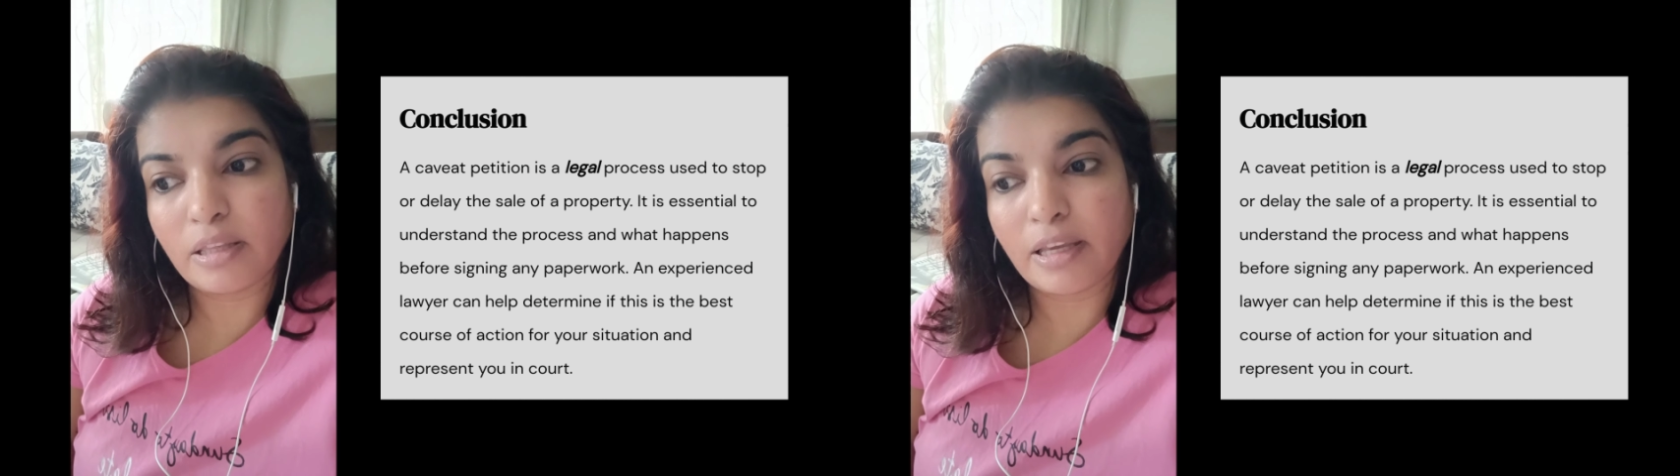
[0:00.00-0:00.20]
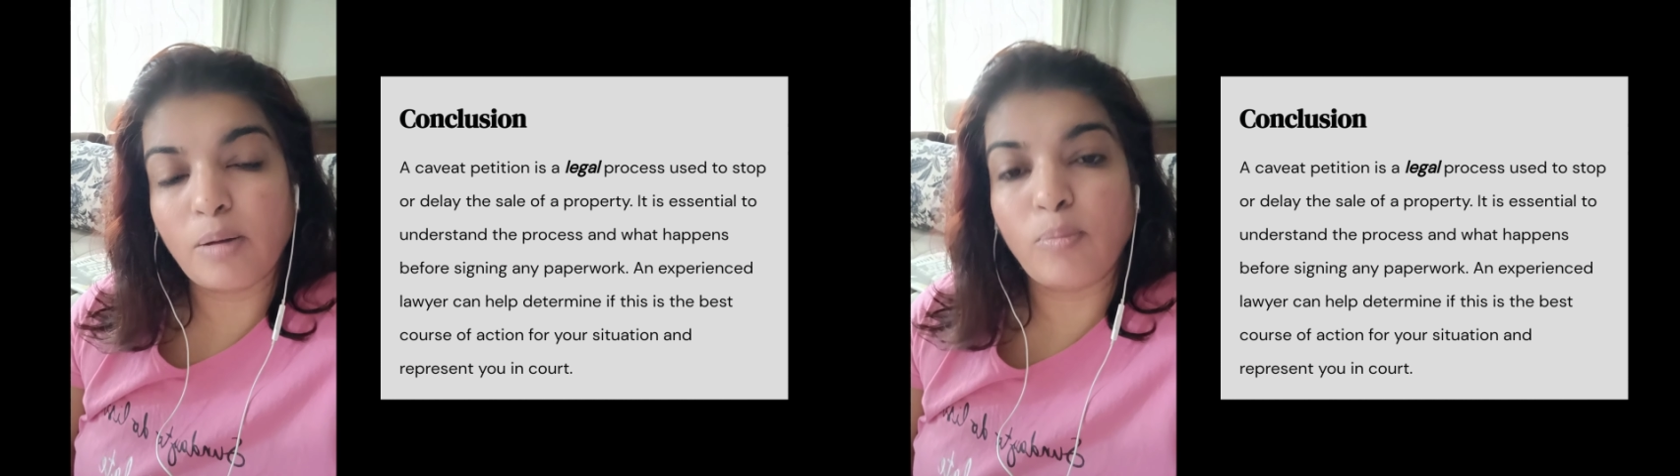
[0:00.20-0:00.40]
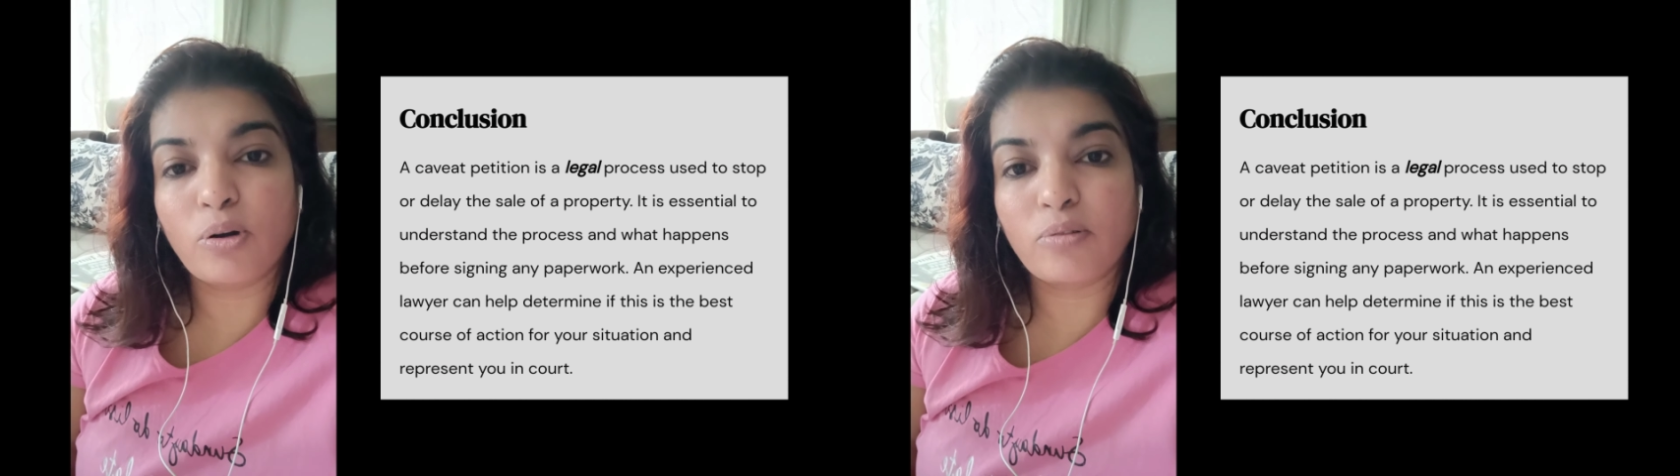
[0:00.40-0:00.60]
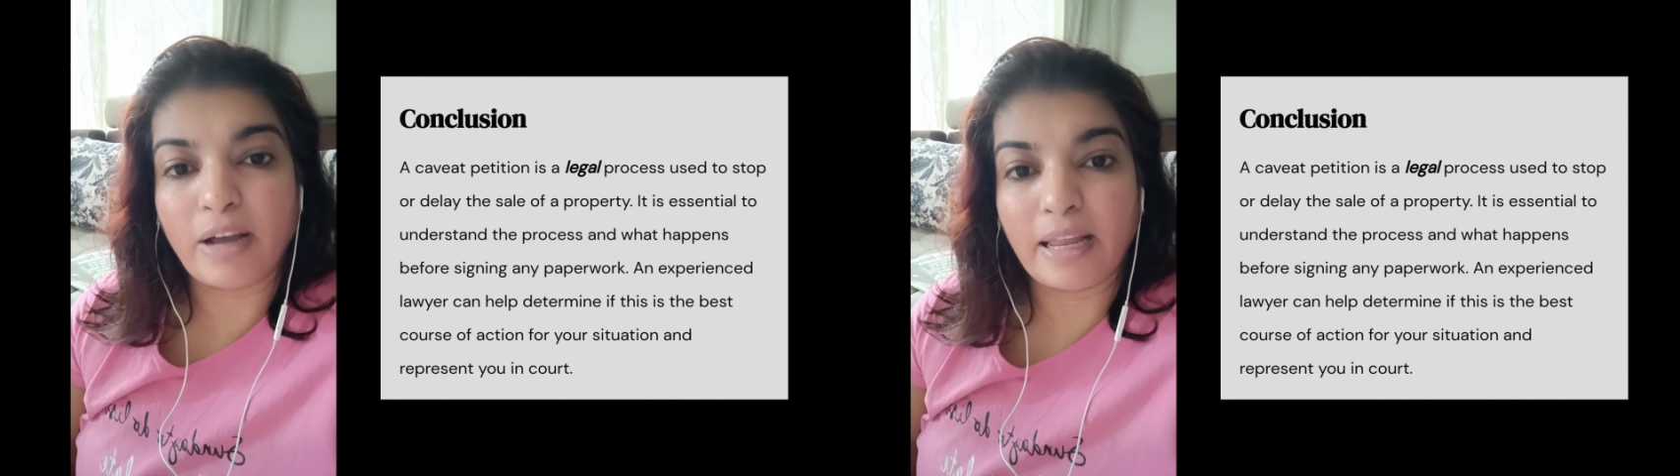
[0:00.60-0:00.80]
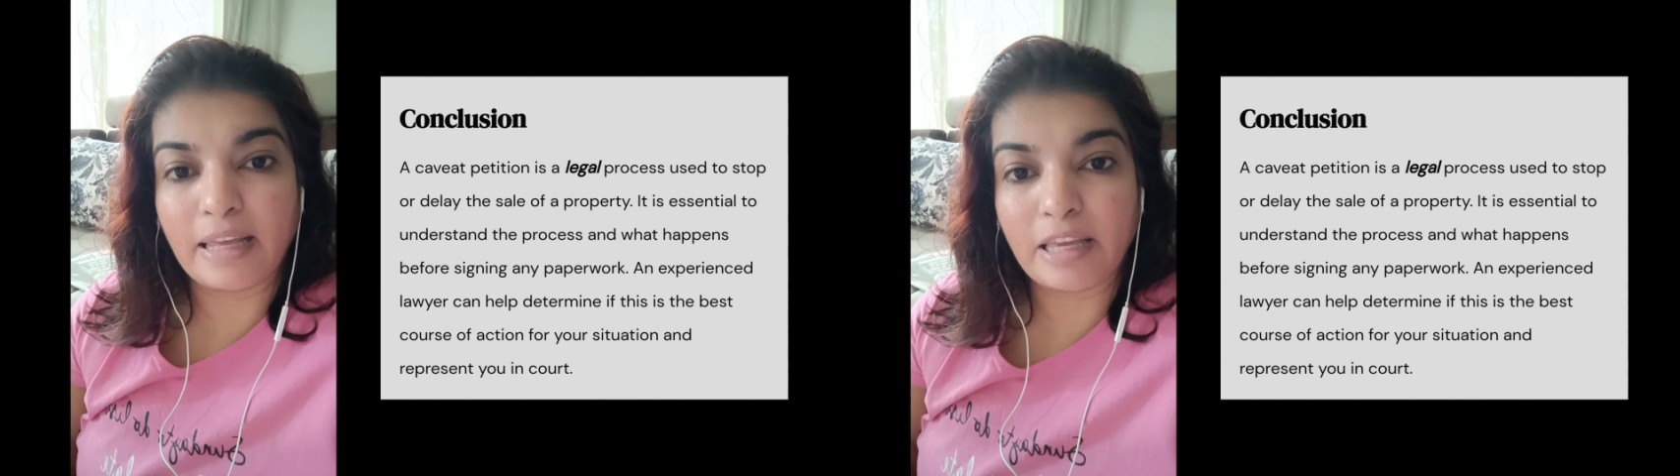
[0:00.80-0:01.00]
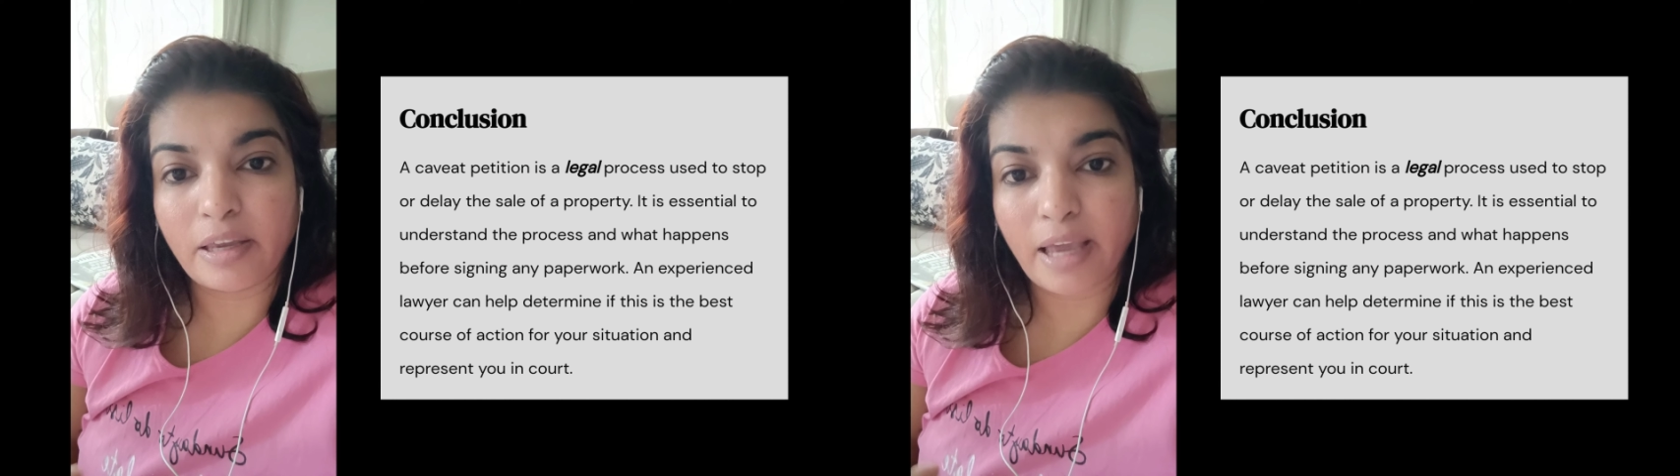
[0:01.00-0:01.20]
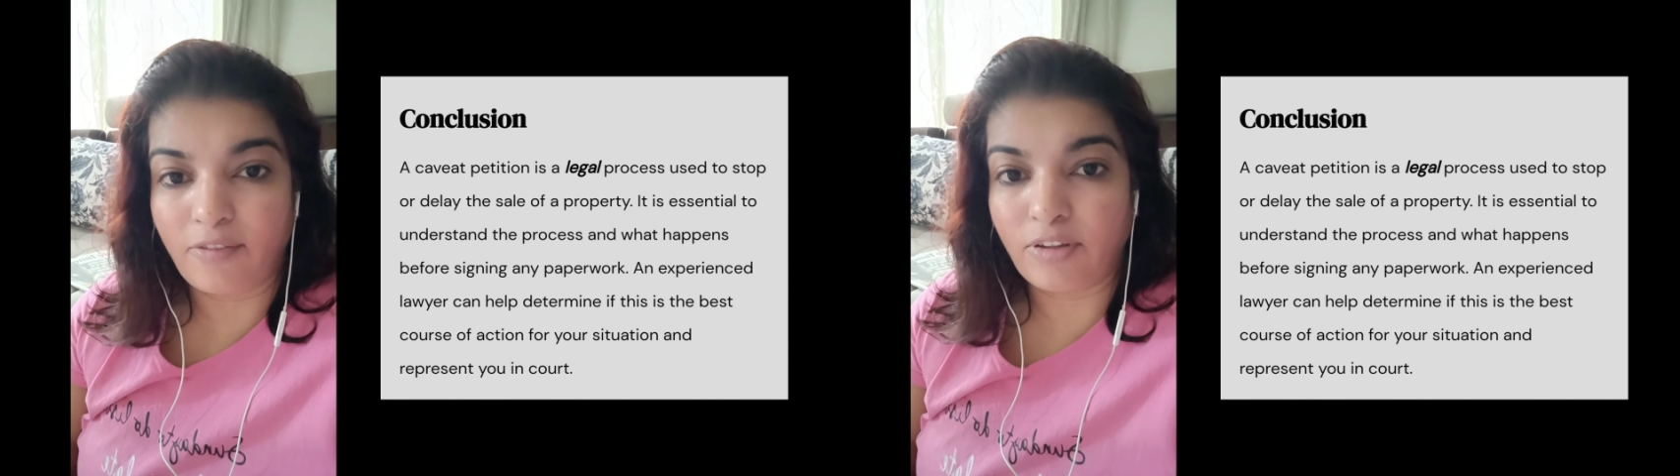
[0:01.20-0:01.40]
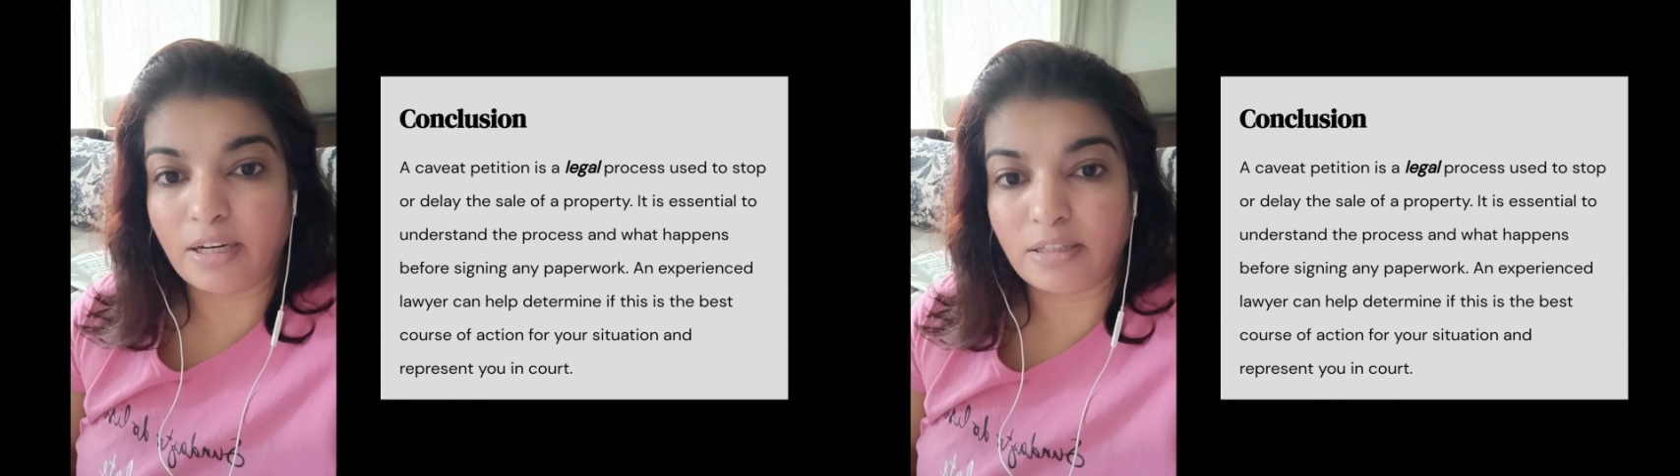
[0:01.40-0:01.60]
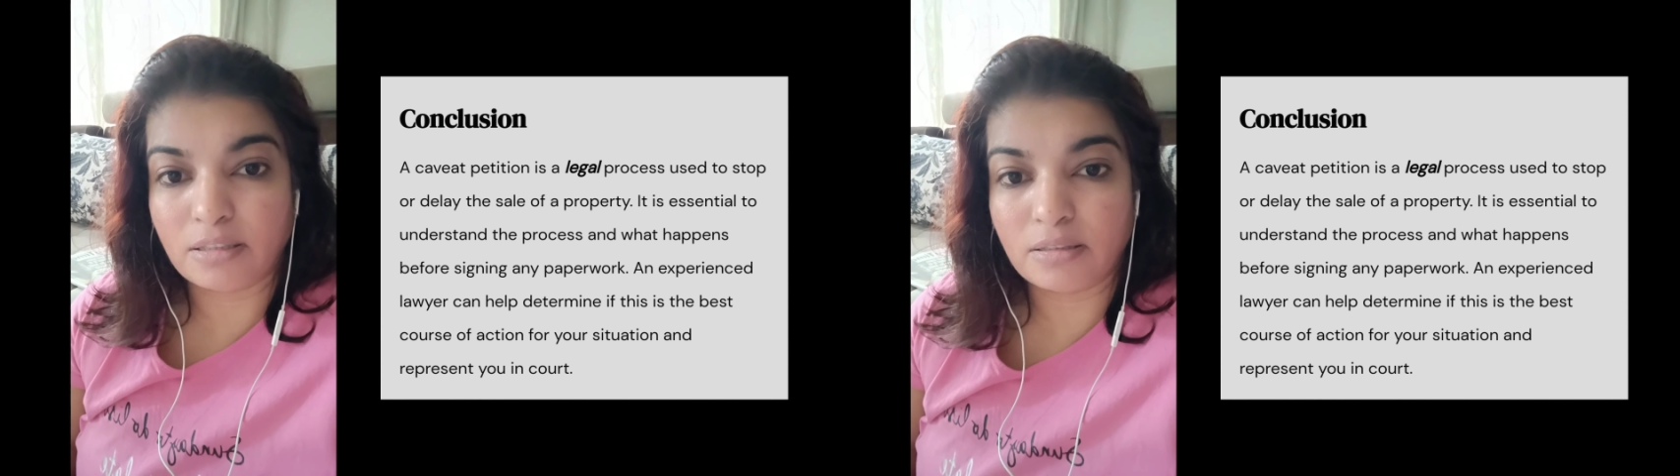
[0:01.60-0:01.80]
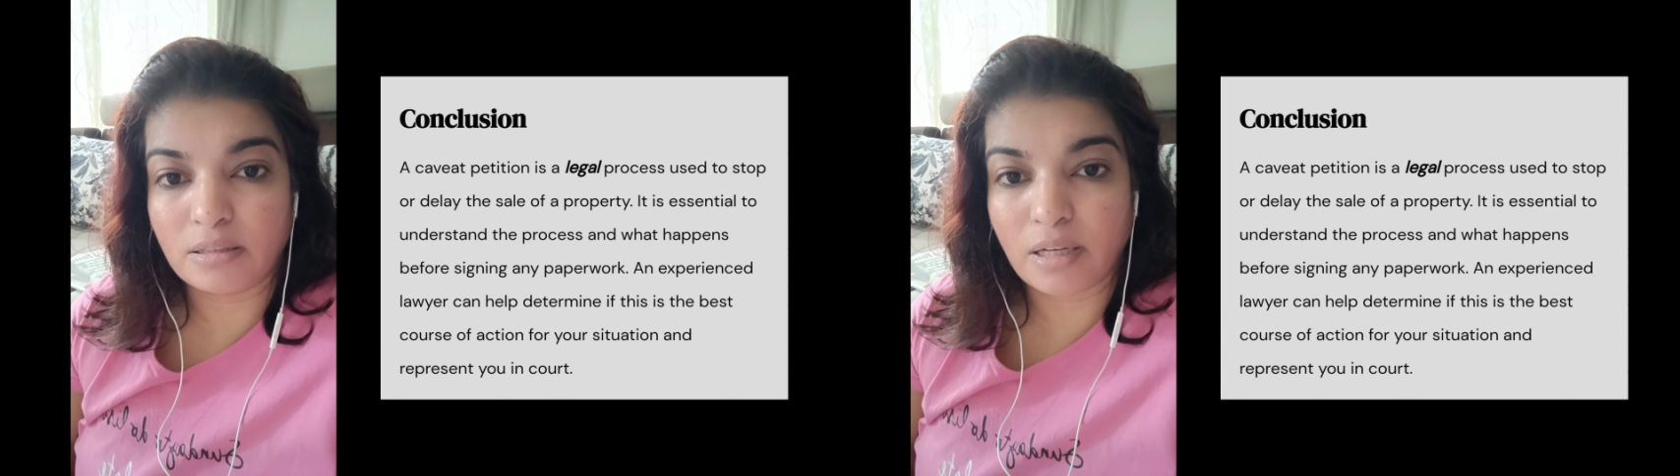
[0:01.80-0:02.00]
think about filing a caveat